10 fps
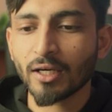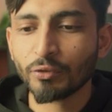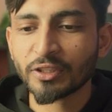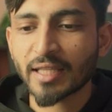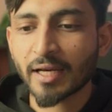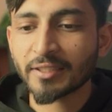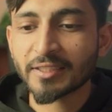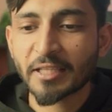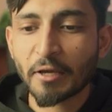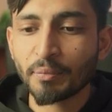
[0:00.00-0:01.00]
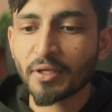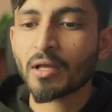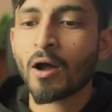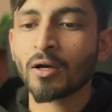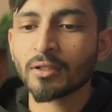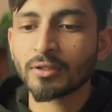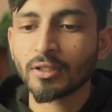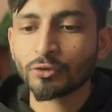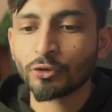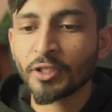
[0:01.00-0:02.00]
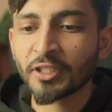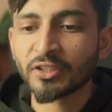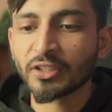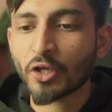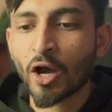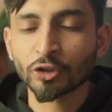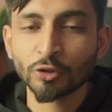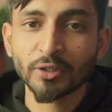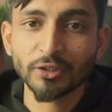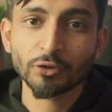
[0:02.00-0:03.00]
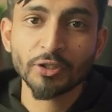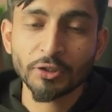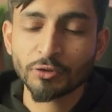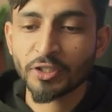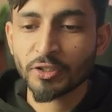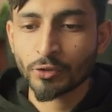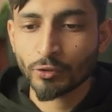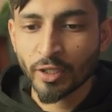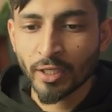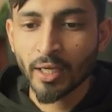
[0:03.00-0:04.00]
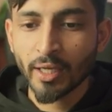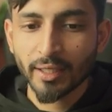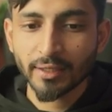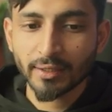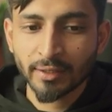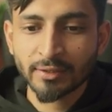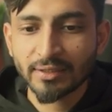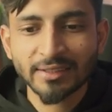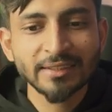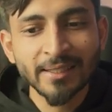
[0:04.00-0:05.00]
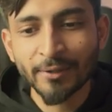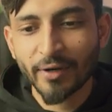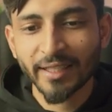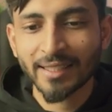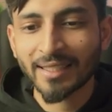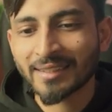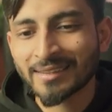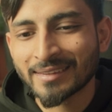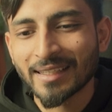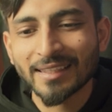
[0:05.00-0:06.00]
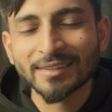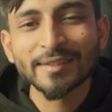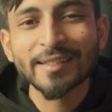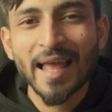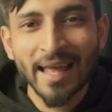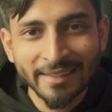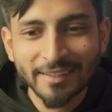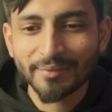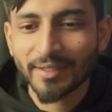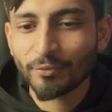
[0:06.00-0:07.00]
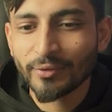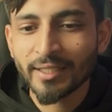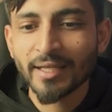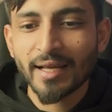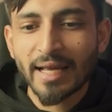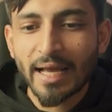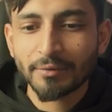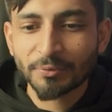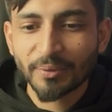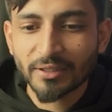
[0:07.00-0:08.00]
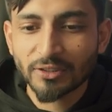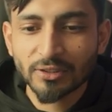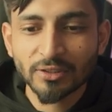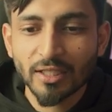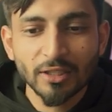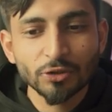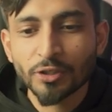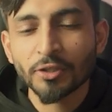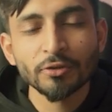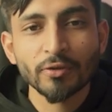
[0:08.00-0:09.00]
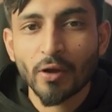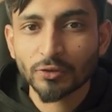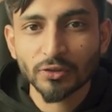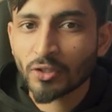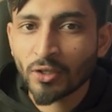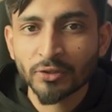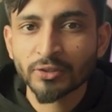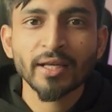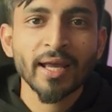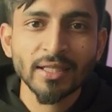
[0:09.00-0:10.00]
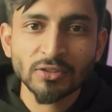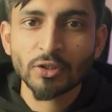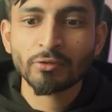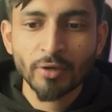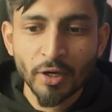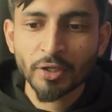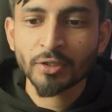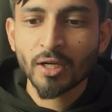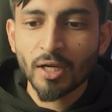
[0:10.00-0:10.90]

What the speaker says: we started this campaign on 26 October 2023. It's still running, like it's still active, and we have spent just $22,000 and generated